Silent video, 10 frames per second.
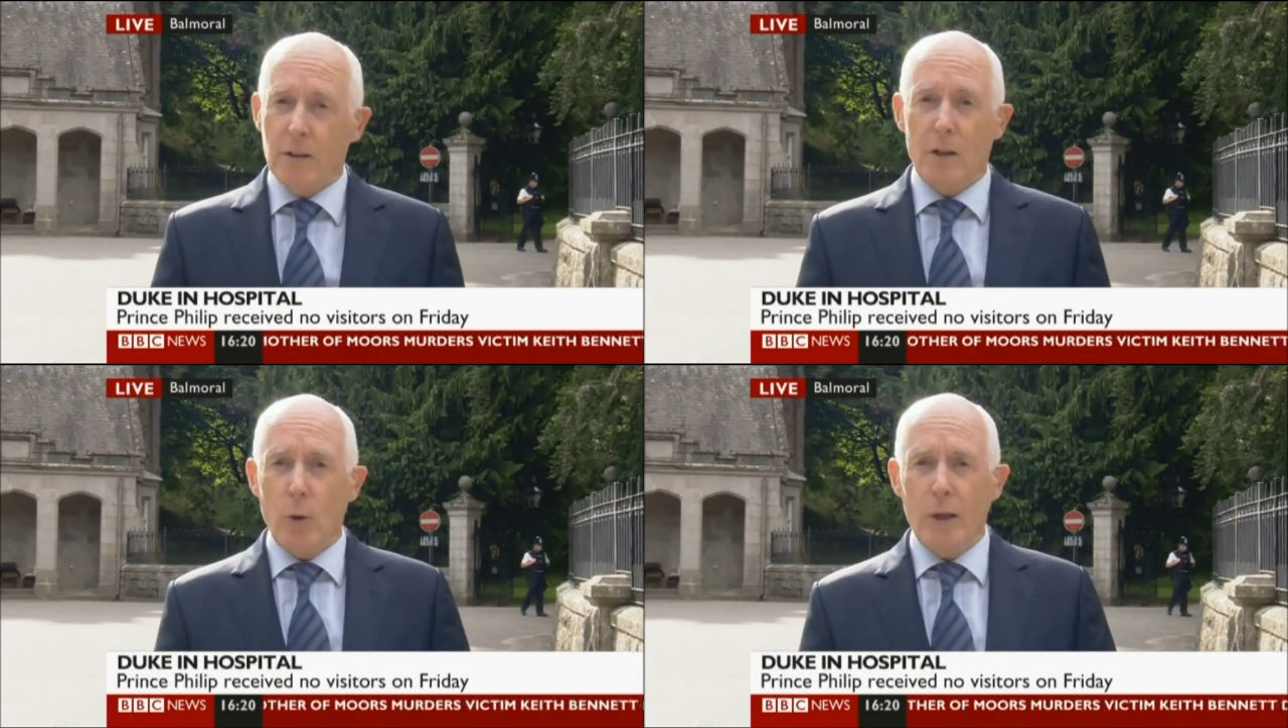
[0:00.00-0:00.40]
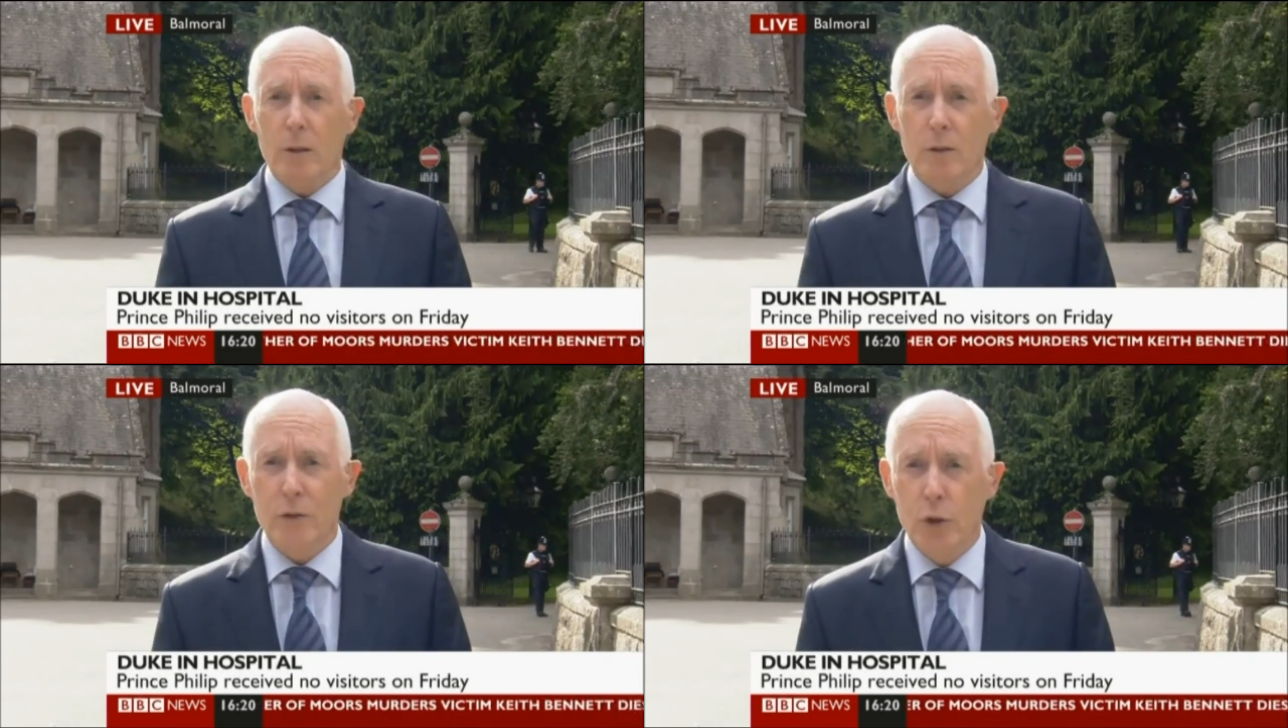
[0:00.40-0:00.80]
and there are quite a
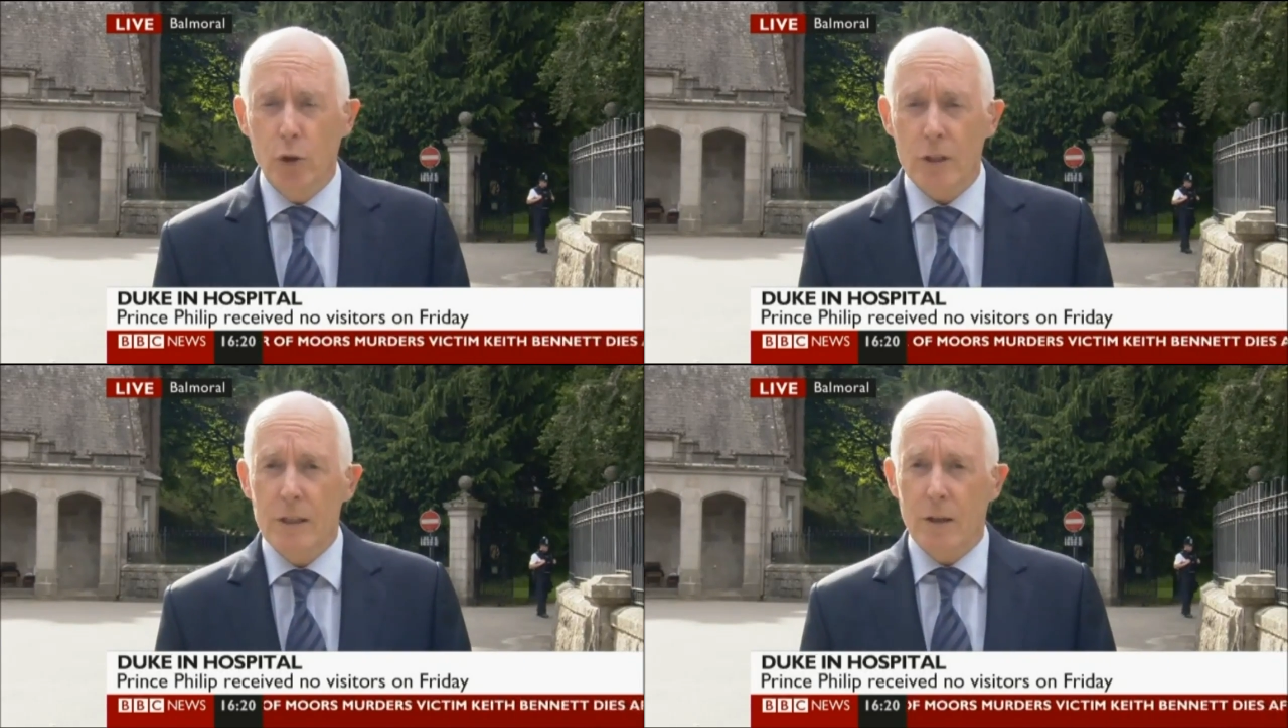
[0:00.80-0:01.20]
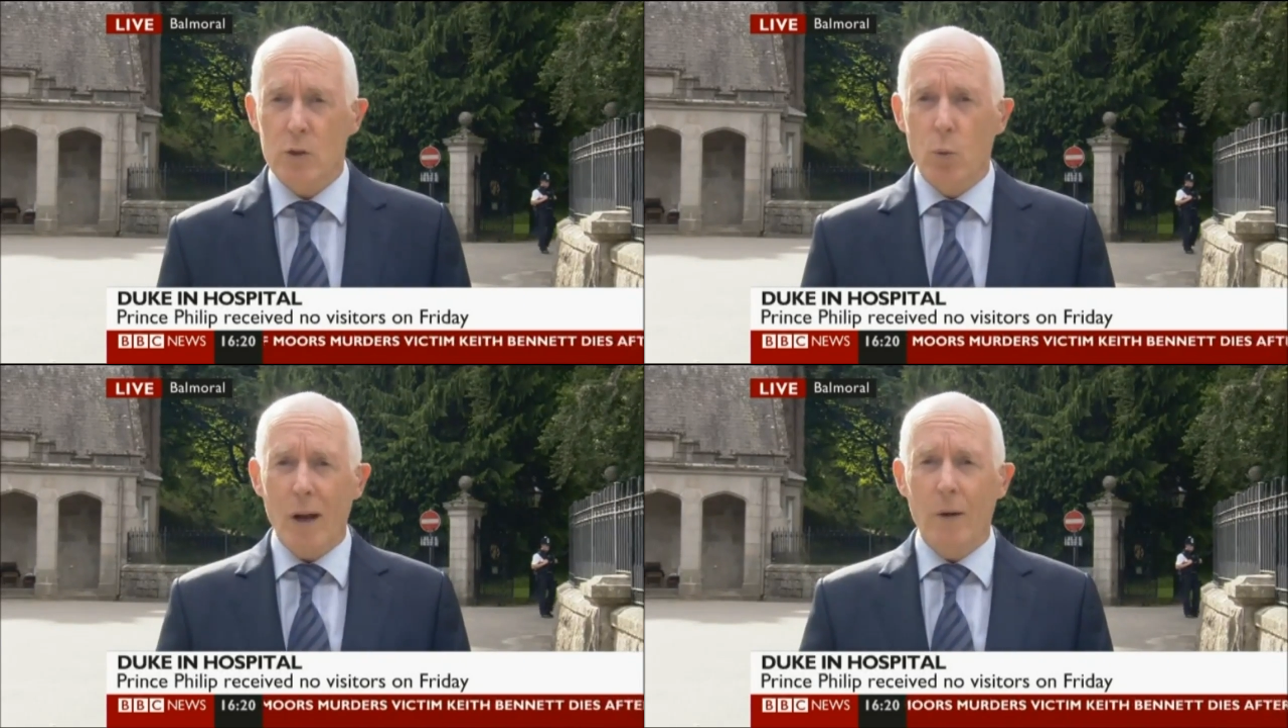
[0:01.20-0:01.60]
lot of tourists here
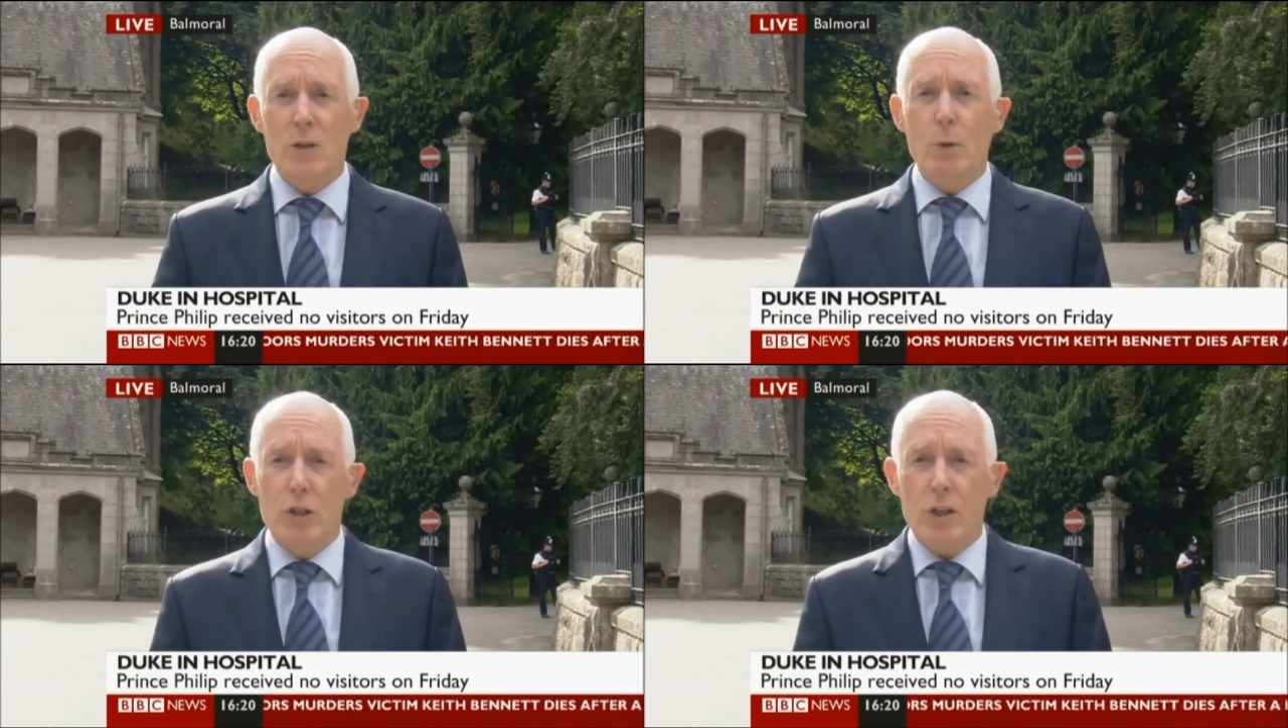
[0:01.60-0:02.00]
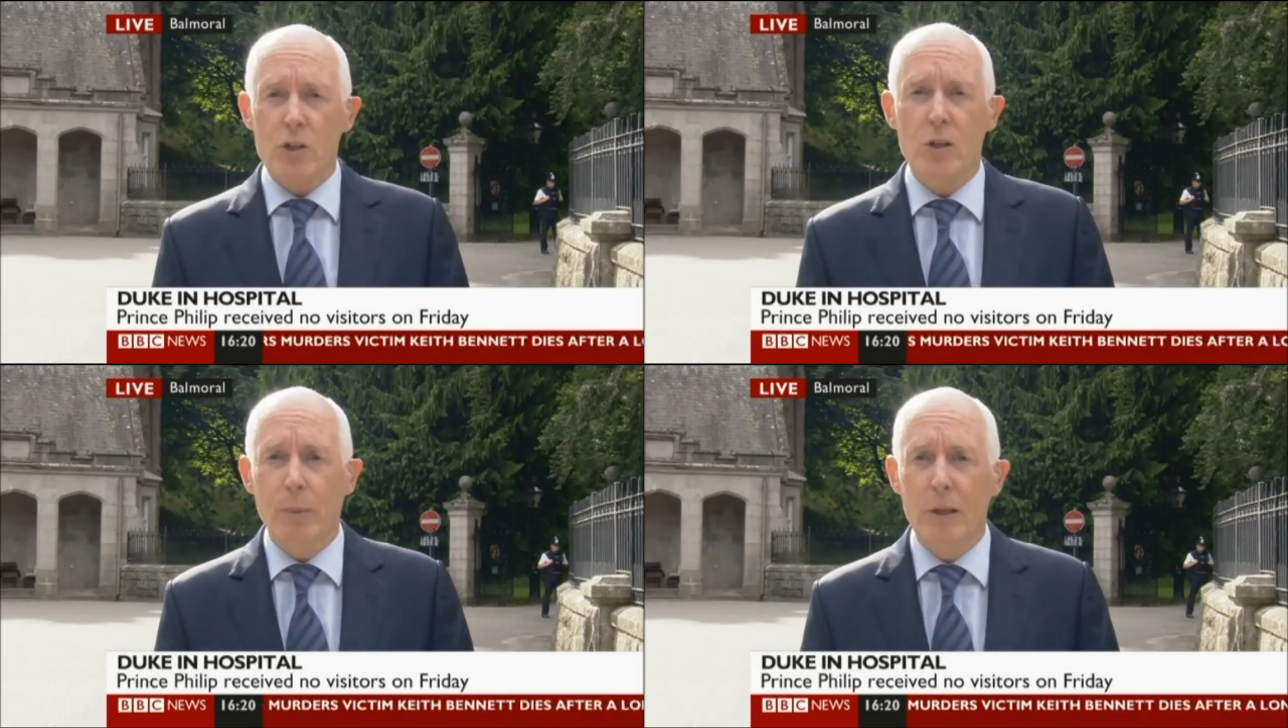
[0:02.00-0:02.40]
as well, is we
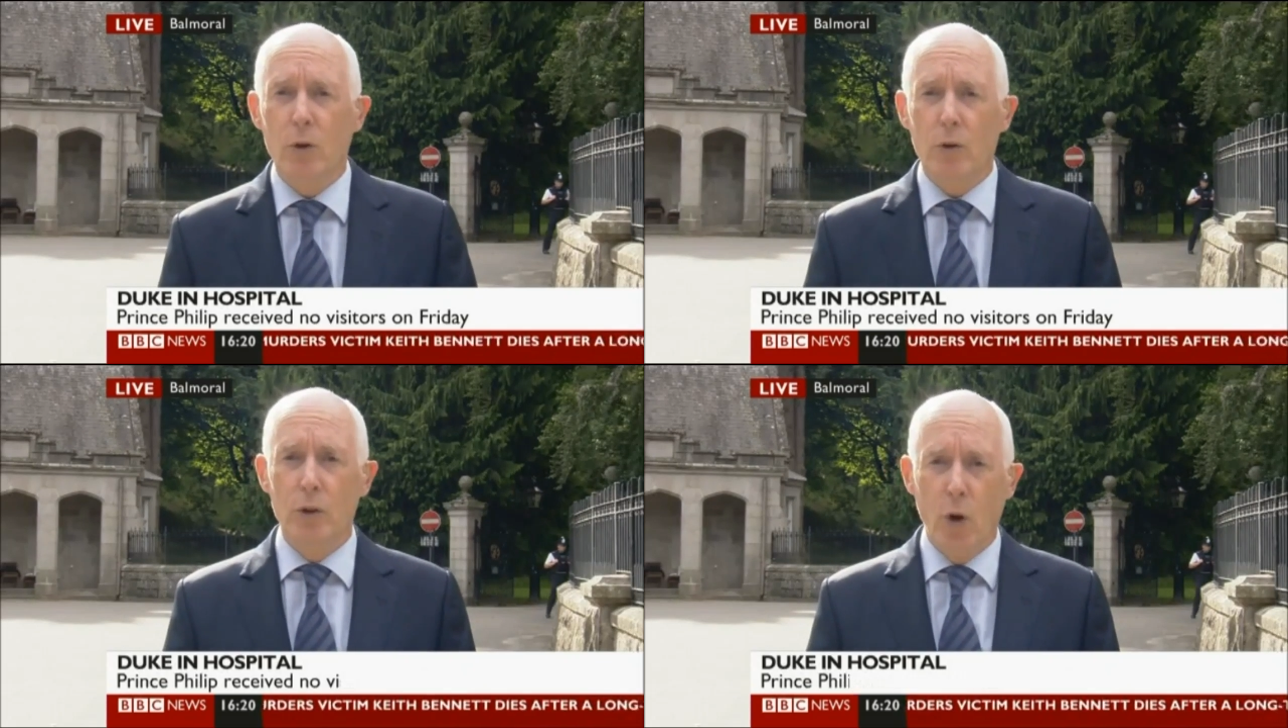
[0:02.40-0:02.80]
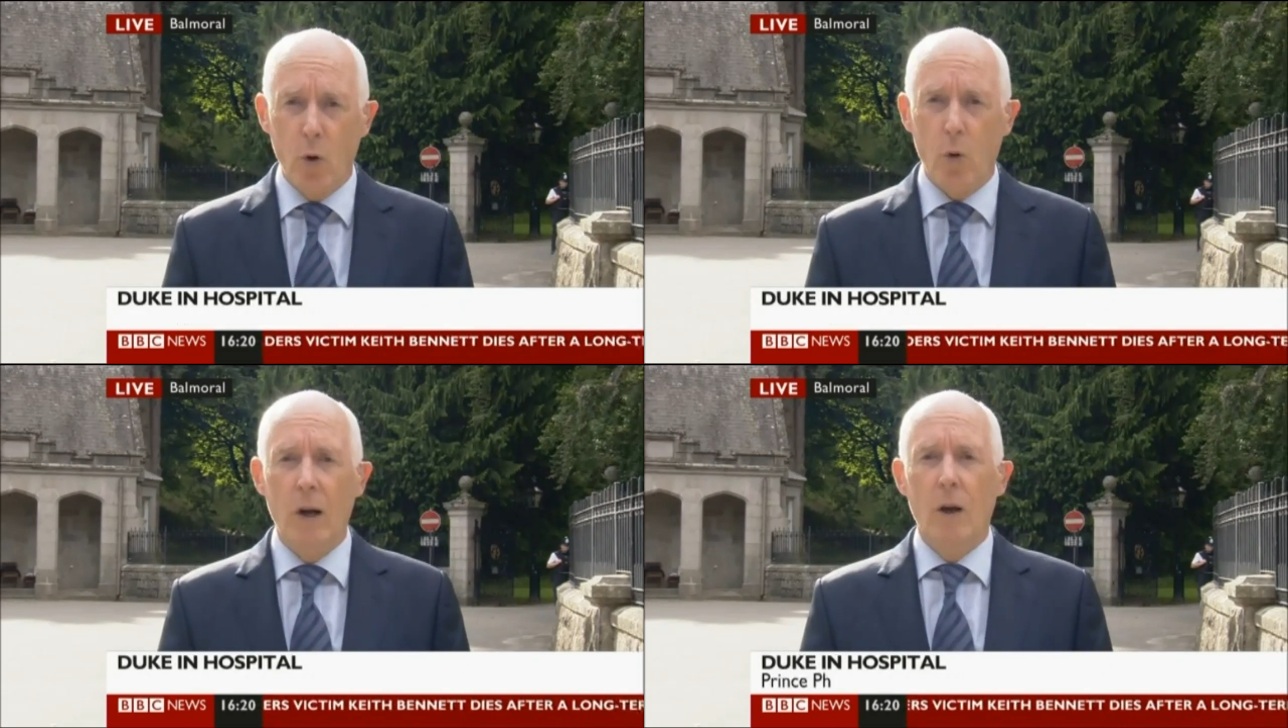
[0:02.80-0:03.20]
just simply don't
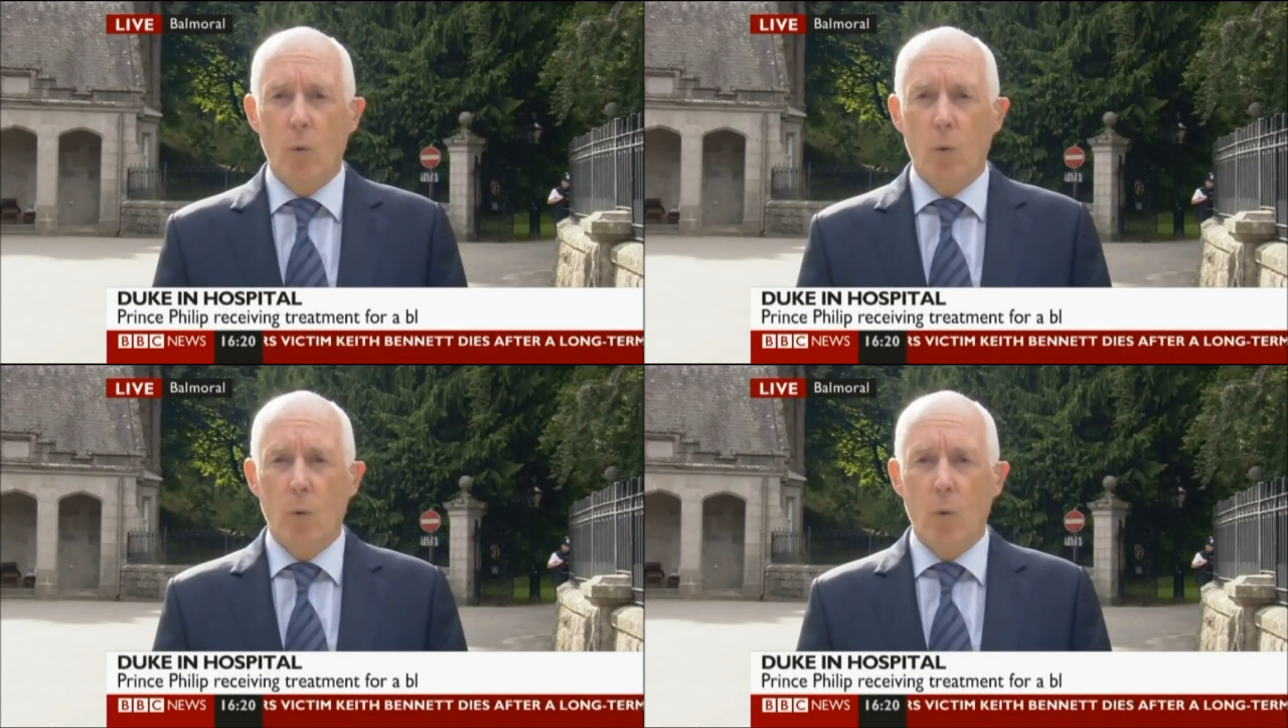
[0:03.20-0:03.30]
know